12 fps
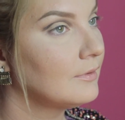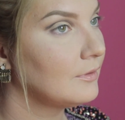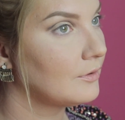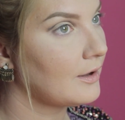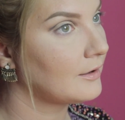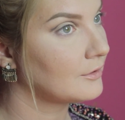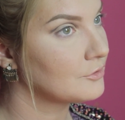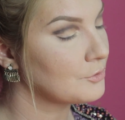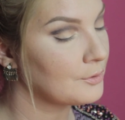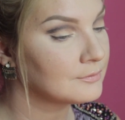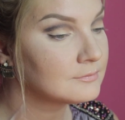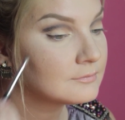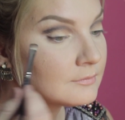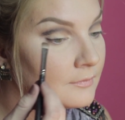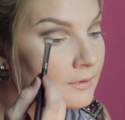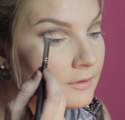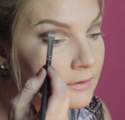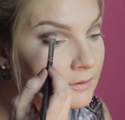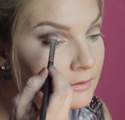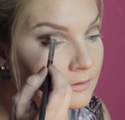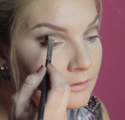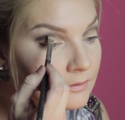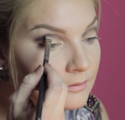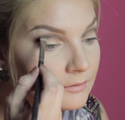a little out of control,
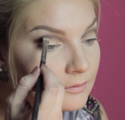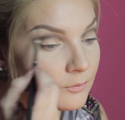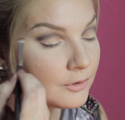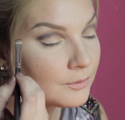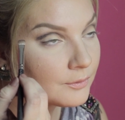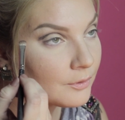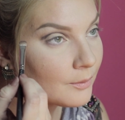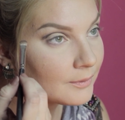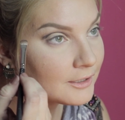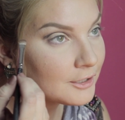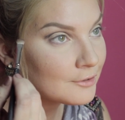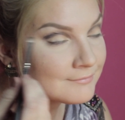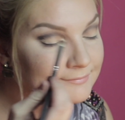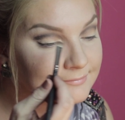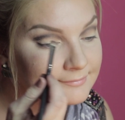the way you would normally do.